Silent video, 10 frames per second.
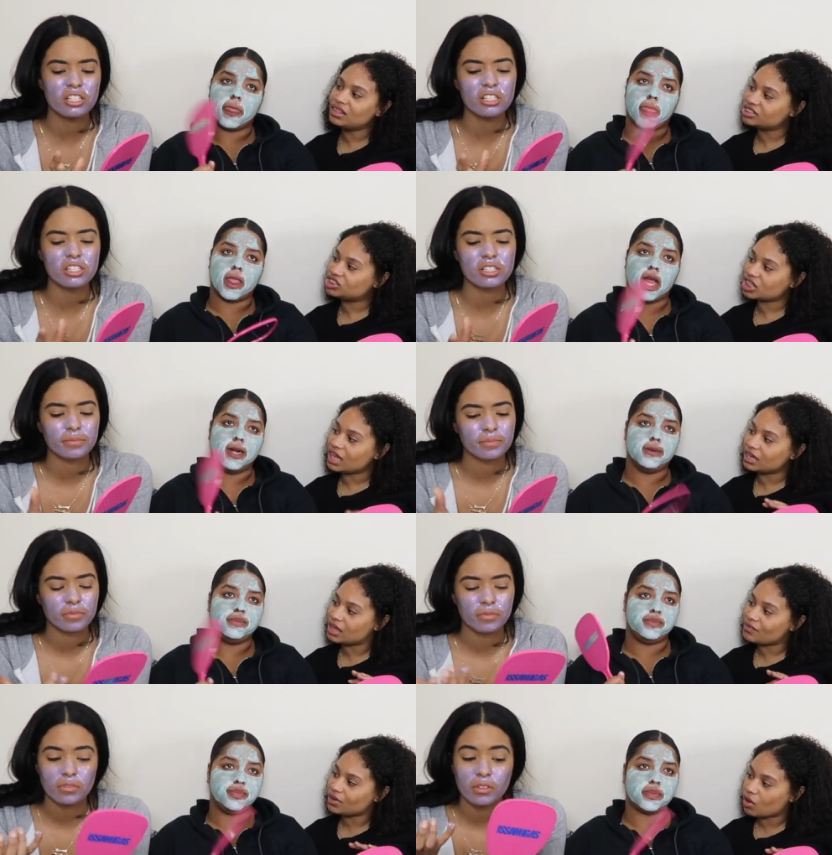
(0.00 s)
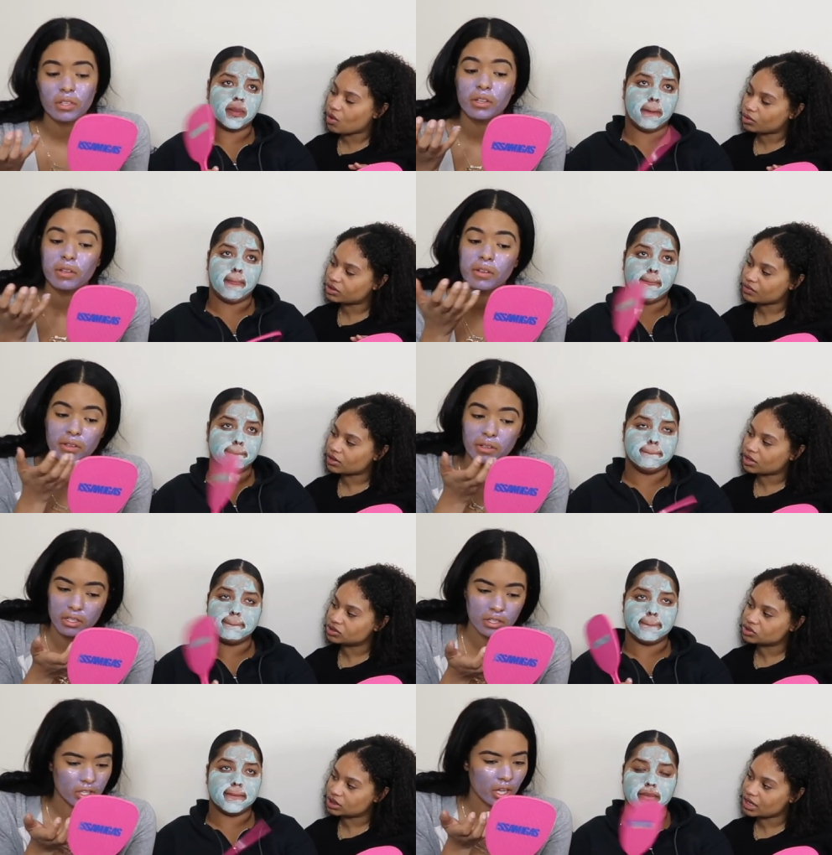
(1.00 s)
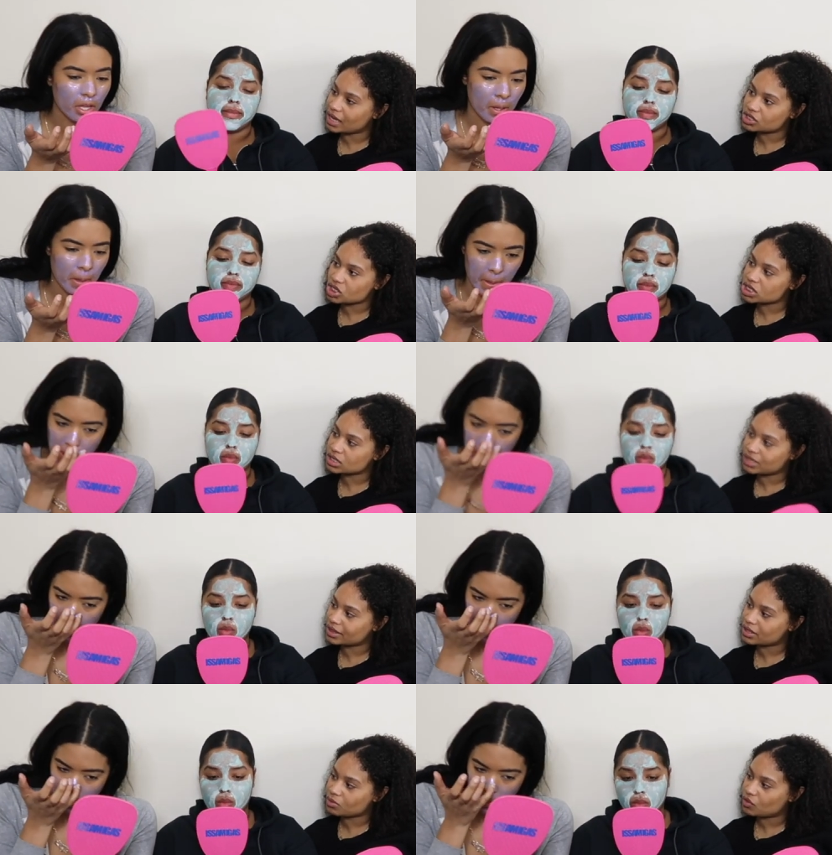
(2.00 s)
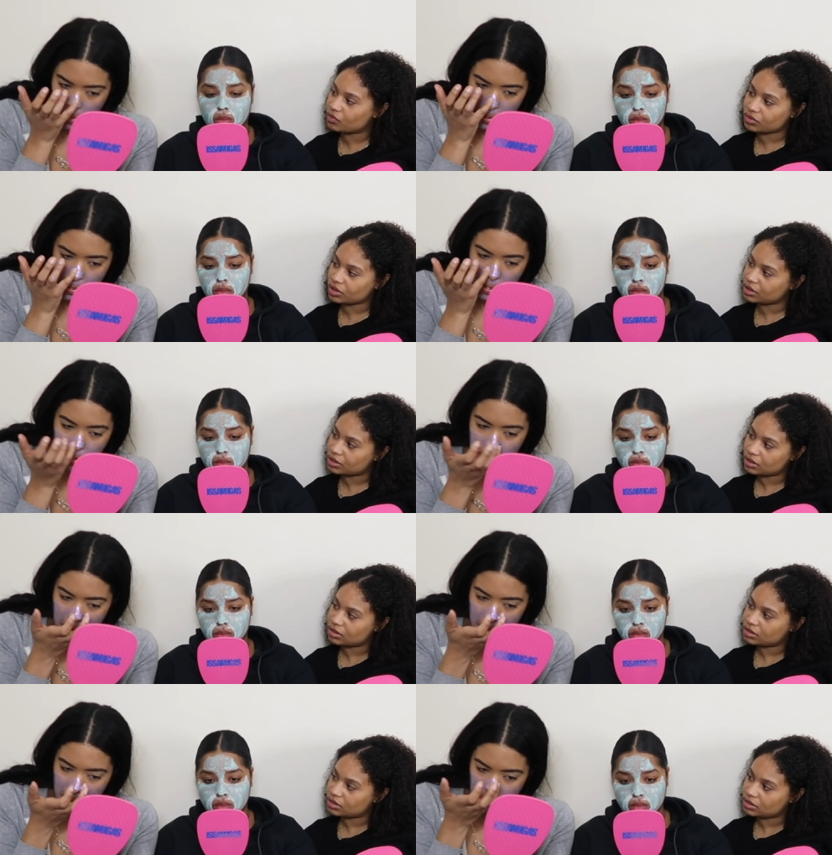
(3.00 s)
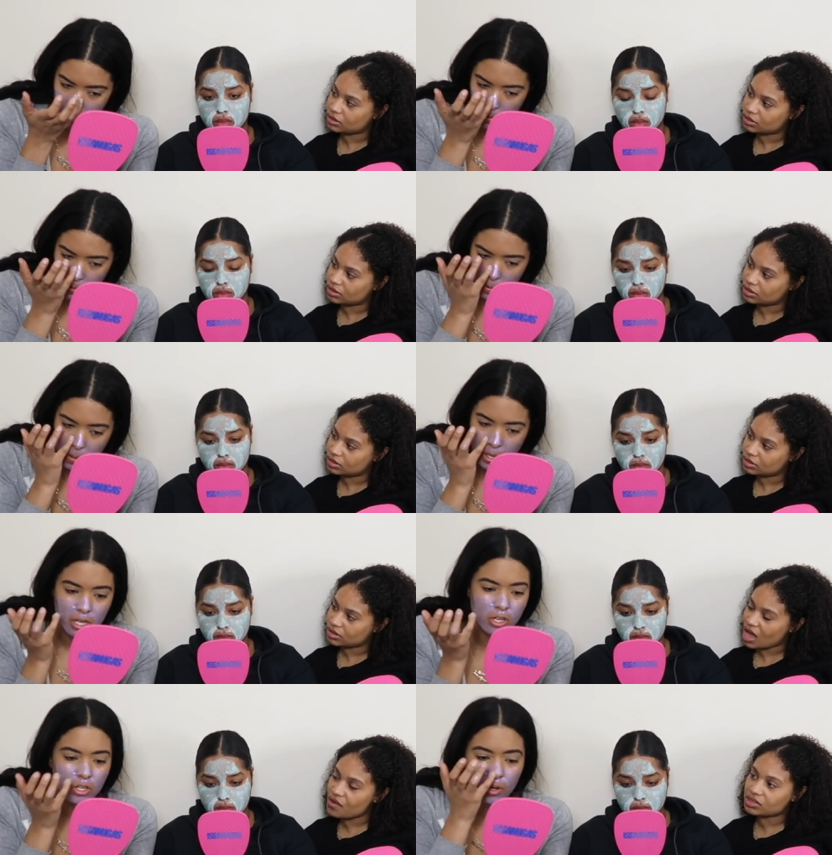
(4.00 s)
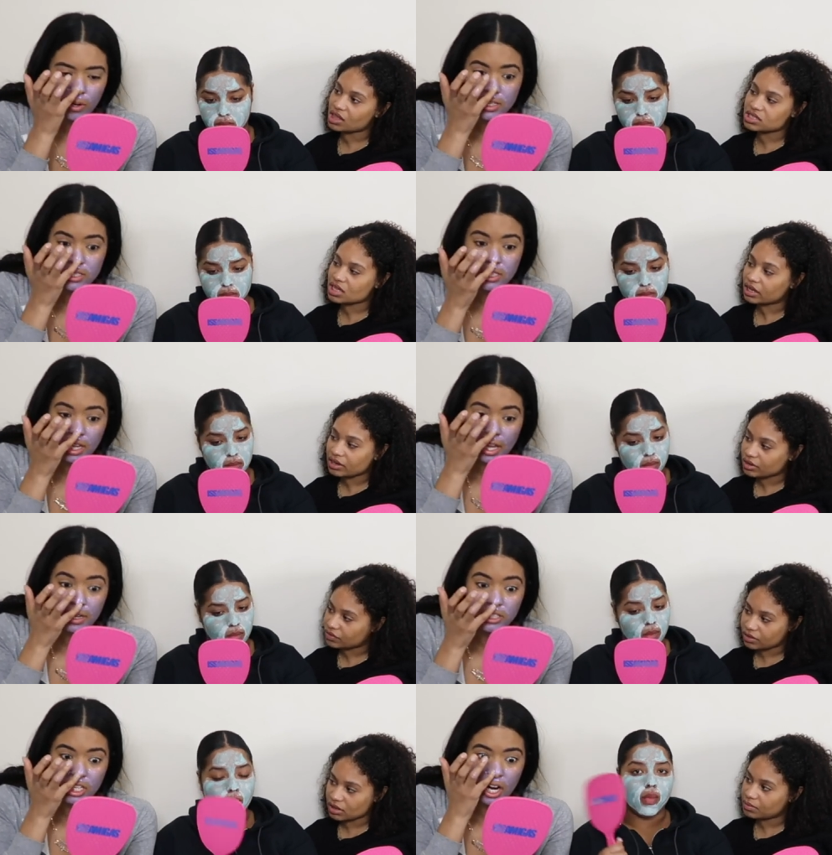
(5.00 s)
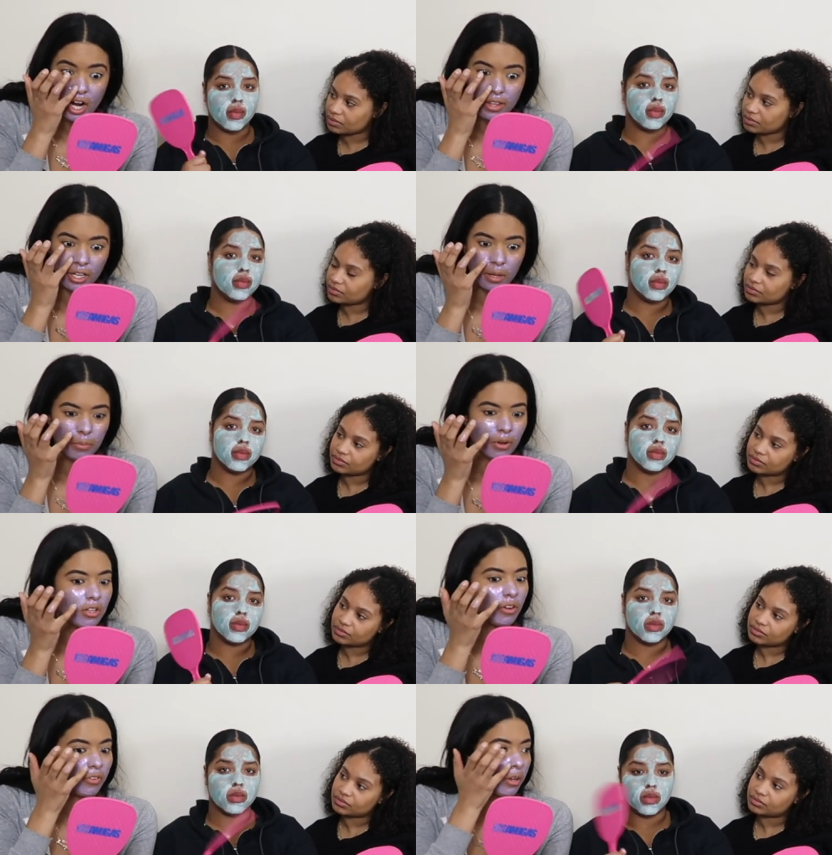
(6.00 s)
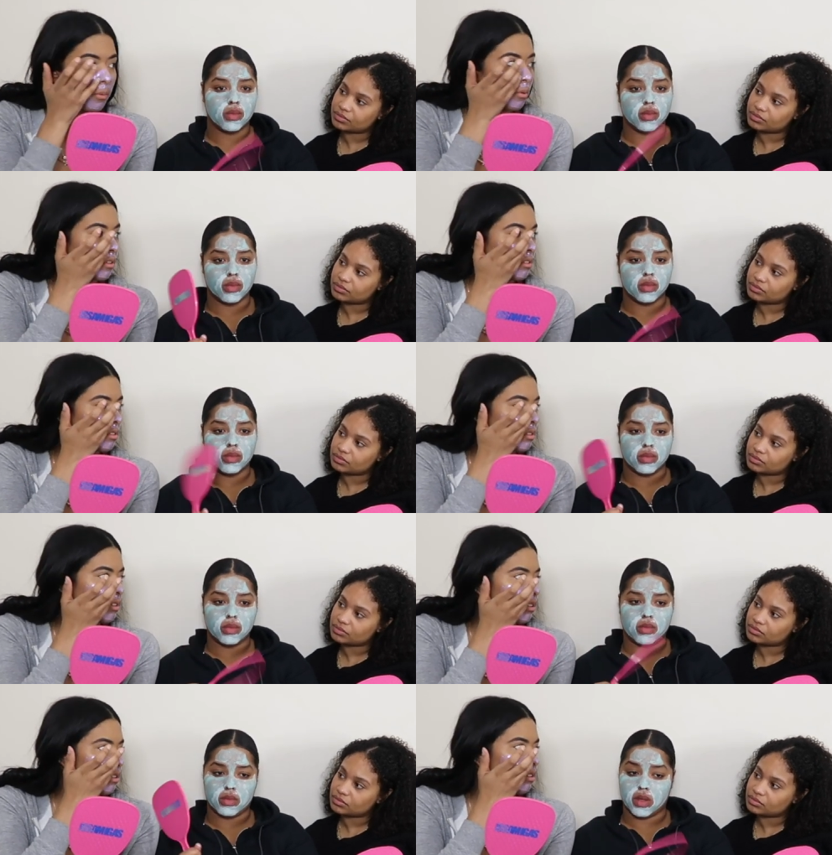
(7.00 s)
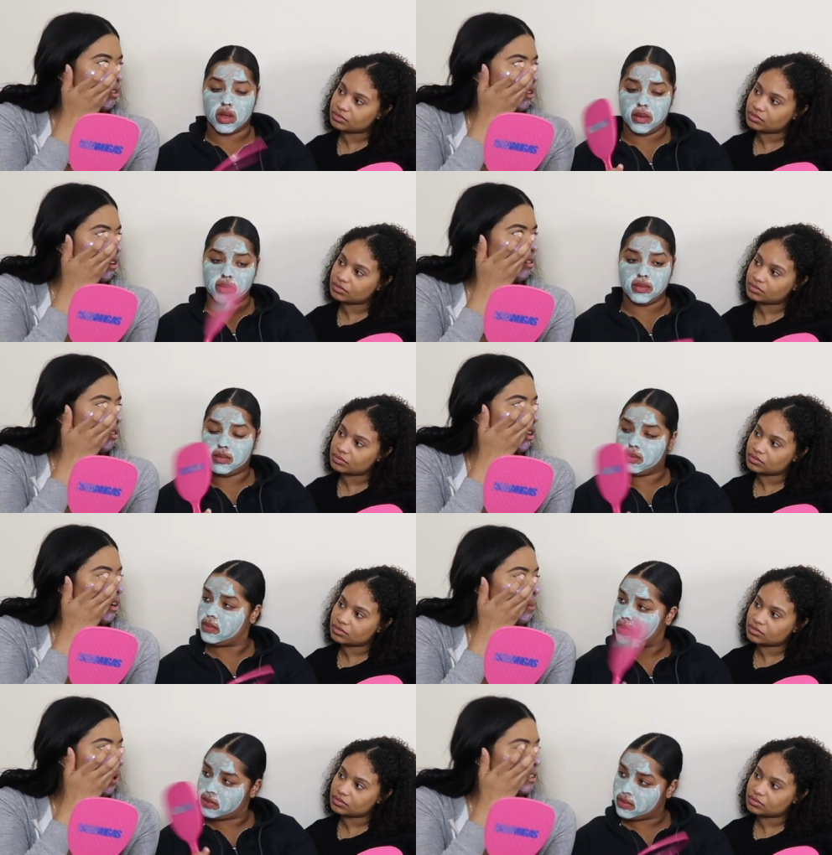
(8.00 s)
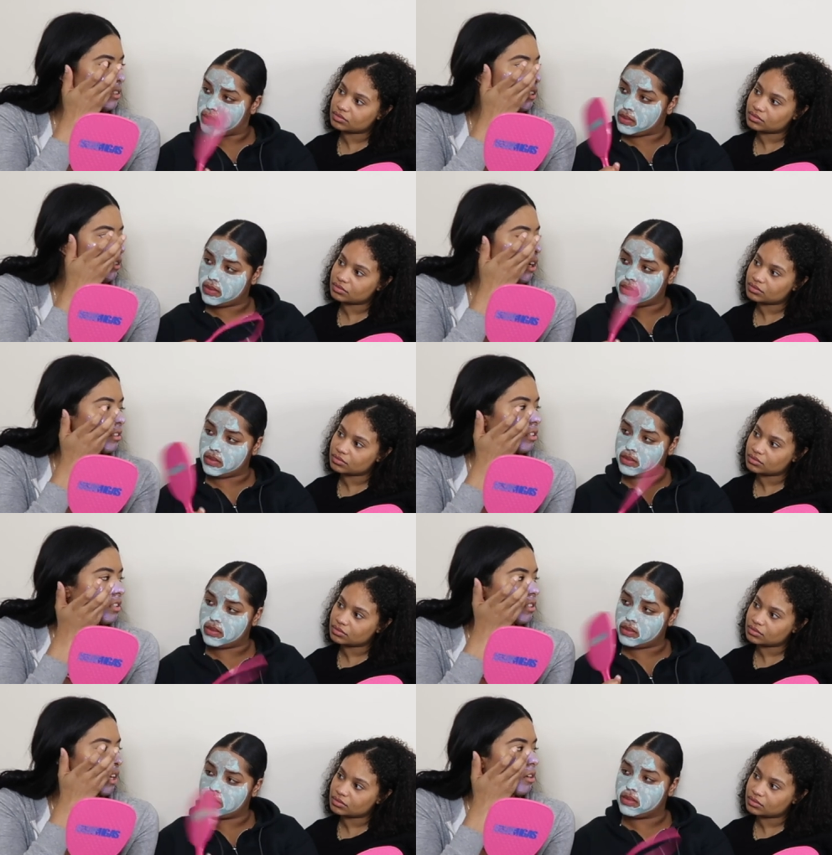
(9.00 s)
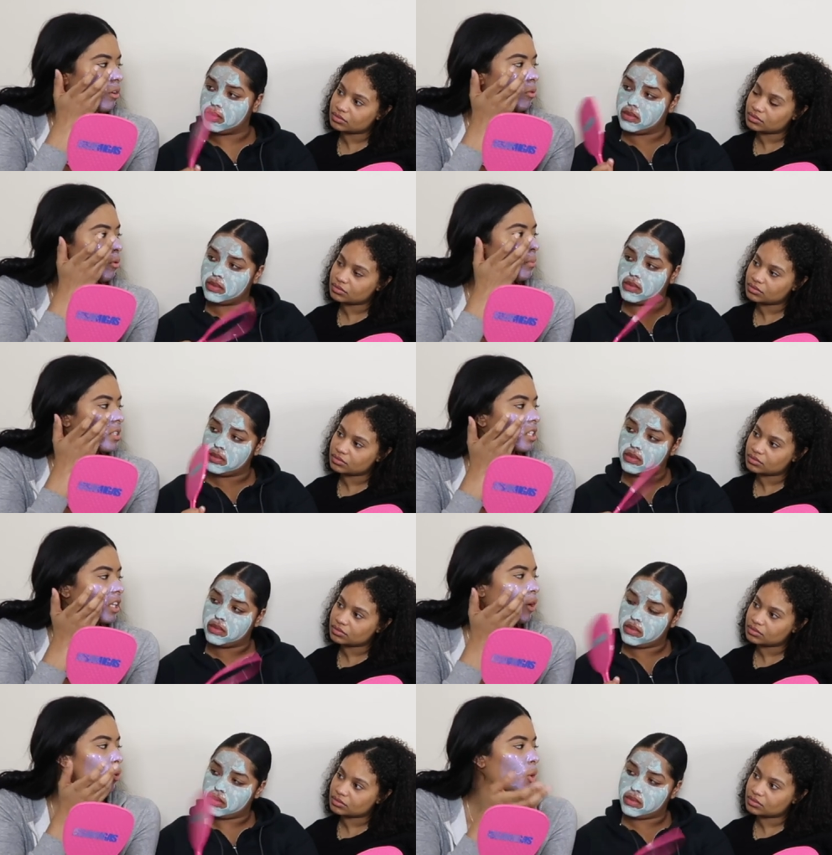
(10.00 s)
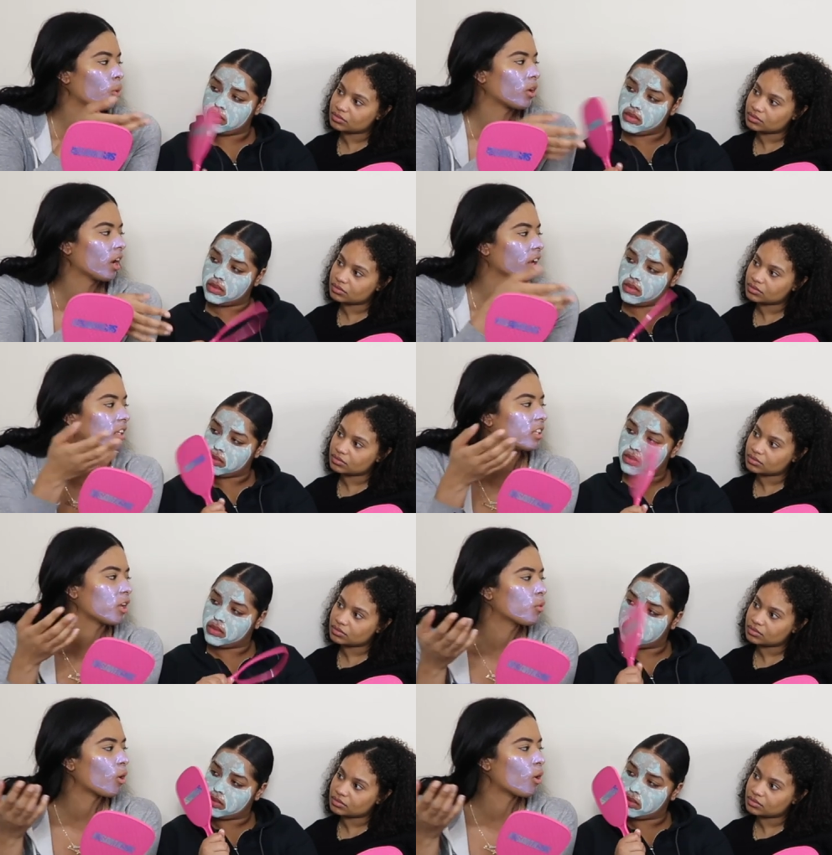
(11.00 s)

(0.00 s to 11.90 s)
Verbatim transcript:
Speaker 1: it's legit just, and live in a whole different country yeah. like just let them go free you know and clear in
Speaker 2: dr they can burn your fingerprints yeah. And you could come back to the United States as a whole new person. They don't know nothing. That